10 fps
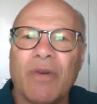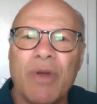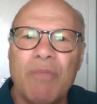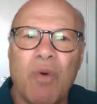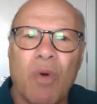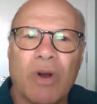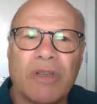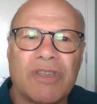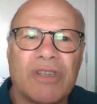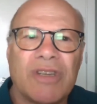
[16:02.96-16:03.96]

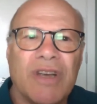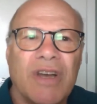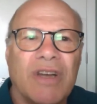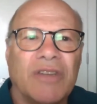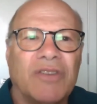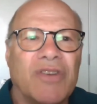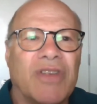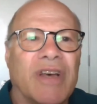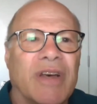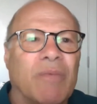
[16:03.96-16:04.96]
reports to
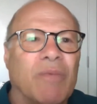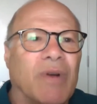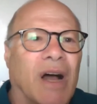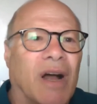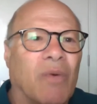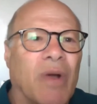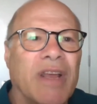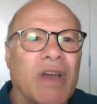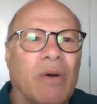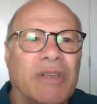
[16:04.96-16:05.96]
the uh,
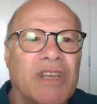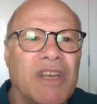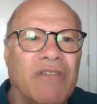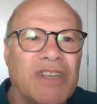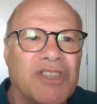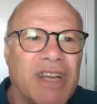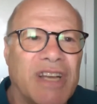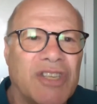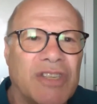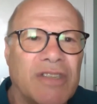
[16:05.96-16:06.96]
radio and T V
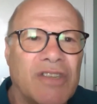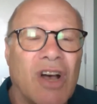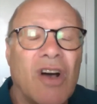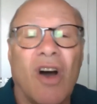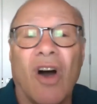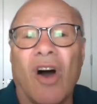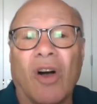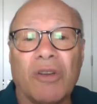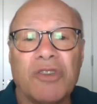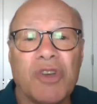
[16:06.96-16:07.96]
stations
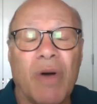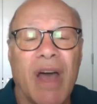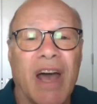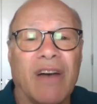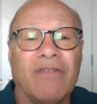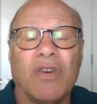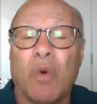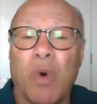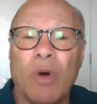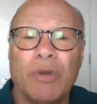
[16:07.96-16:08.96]
also have,
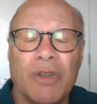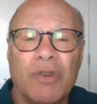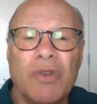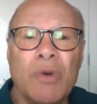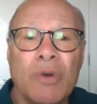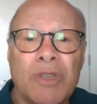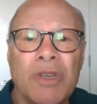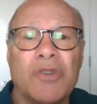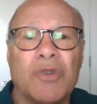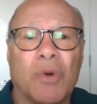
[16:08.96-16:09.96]
quote,
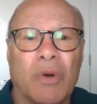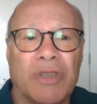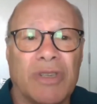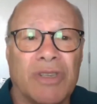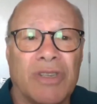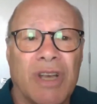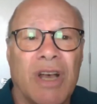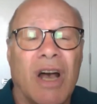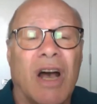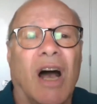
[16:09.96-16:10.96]
news sources,
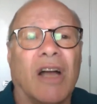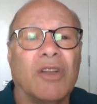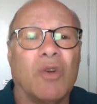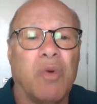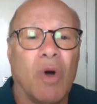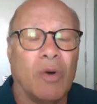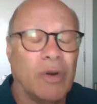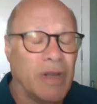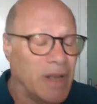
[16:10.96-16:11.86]
unquote.